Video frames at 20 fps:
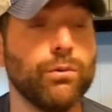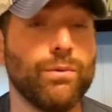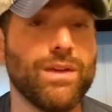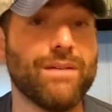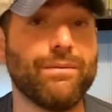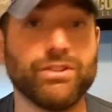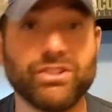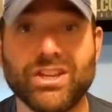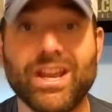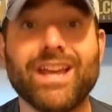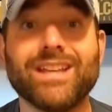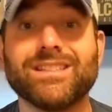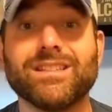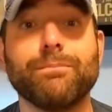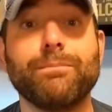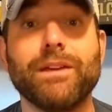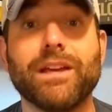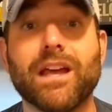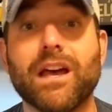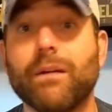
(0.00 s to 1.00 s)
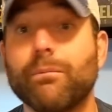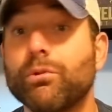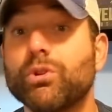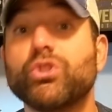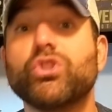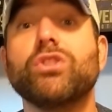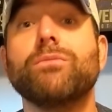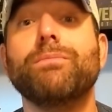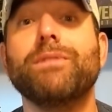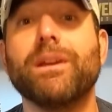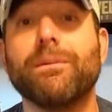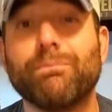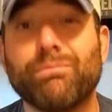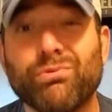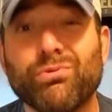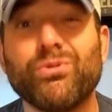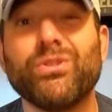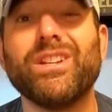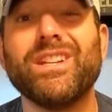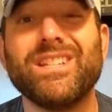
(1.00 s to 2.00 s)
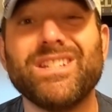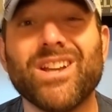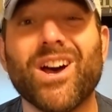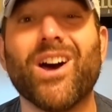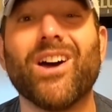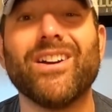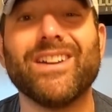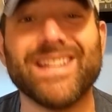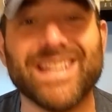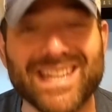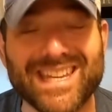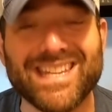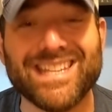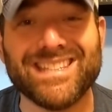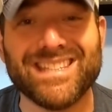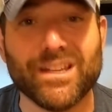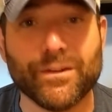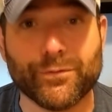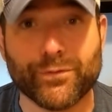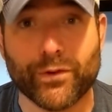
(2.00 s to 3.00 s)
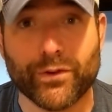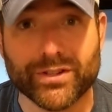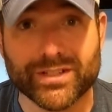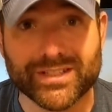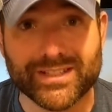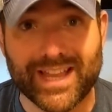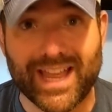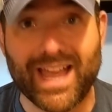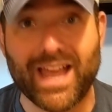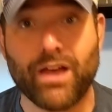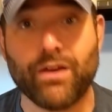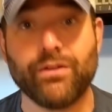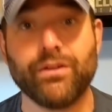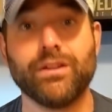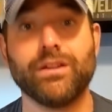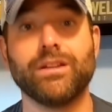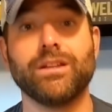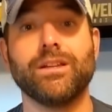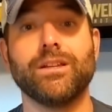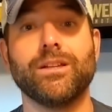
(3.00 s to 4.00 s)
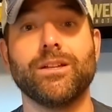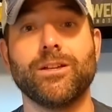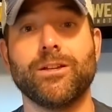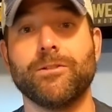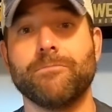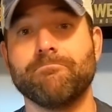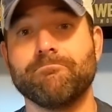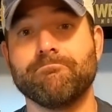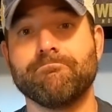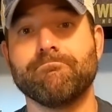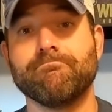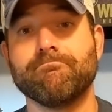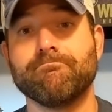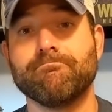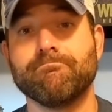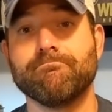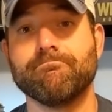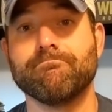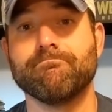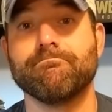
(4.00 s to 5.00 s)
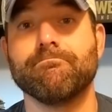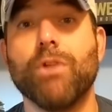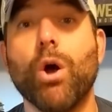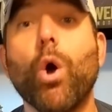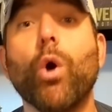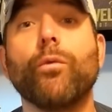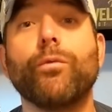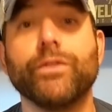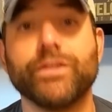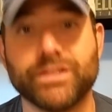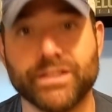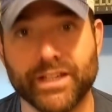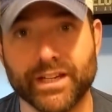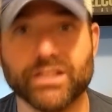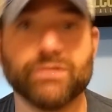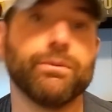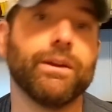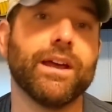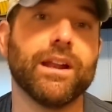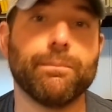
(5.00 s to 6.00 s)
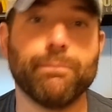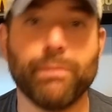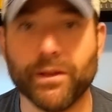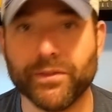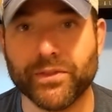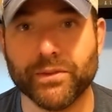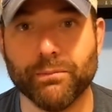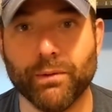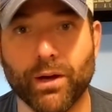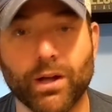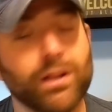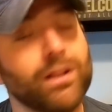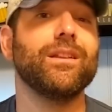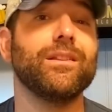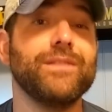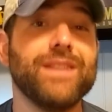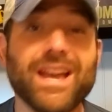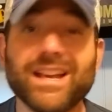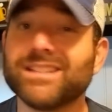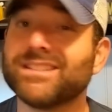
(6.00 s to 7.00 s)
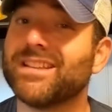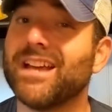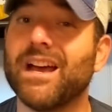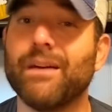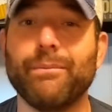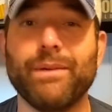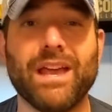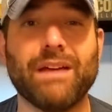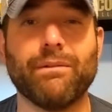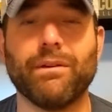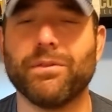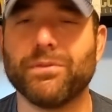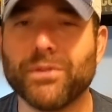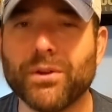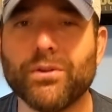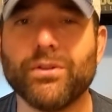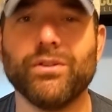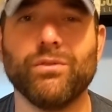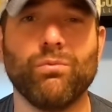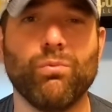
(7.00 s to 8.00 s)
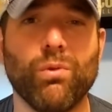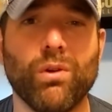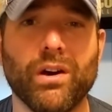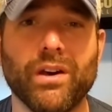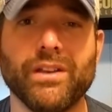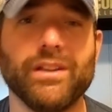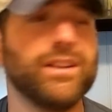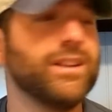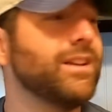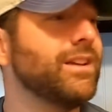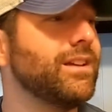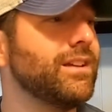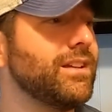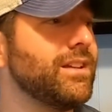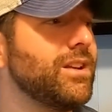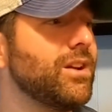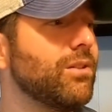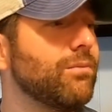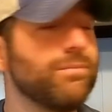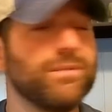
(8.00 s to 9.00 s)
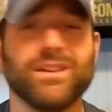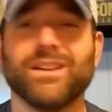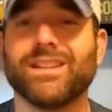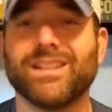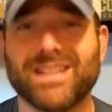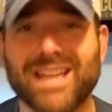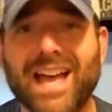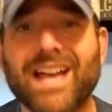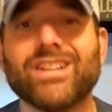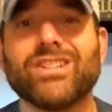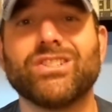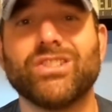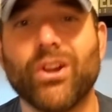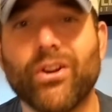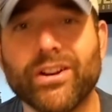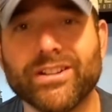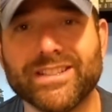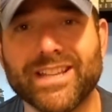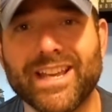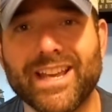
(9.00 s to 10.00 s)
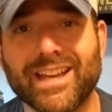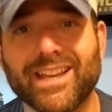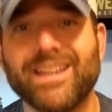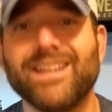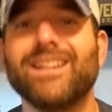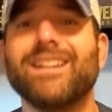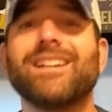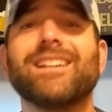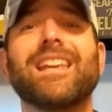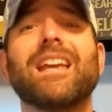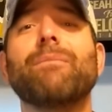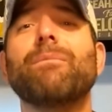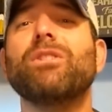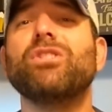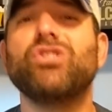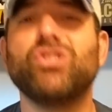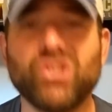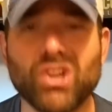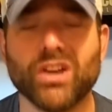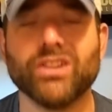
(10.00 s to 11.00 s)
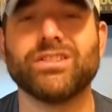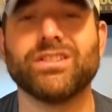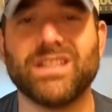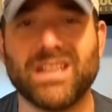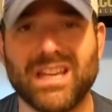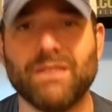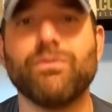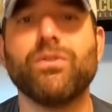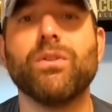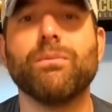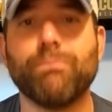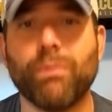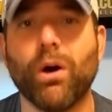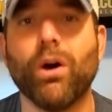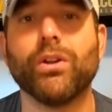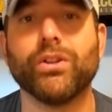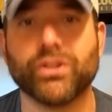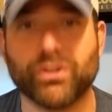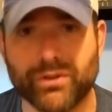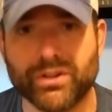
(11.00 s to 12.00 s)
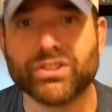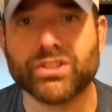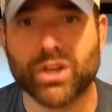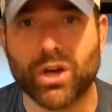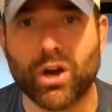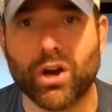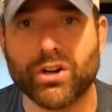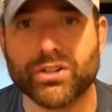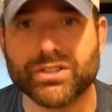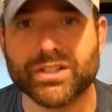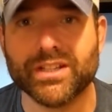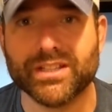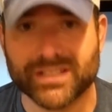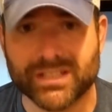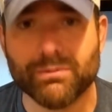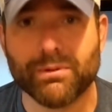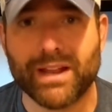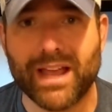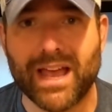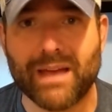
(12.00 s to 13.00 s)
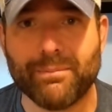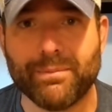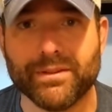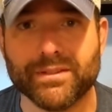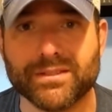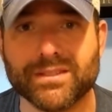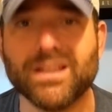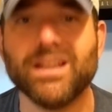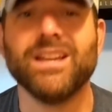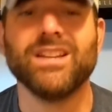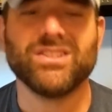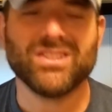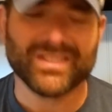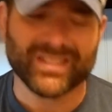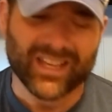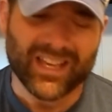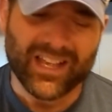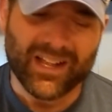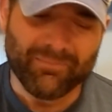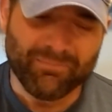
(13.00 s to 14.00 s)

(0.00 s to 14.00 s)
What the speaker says: We have a chance to pick up what should be a pretty darn easy first down. 0 for 6, we got to punt the ball. Next time we have a 3rd and 1, you know, gosh darn to heck, can we just give the ball to Chris Carson and see what happens? Just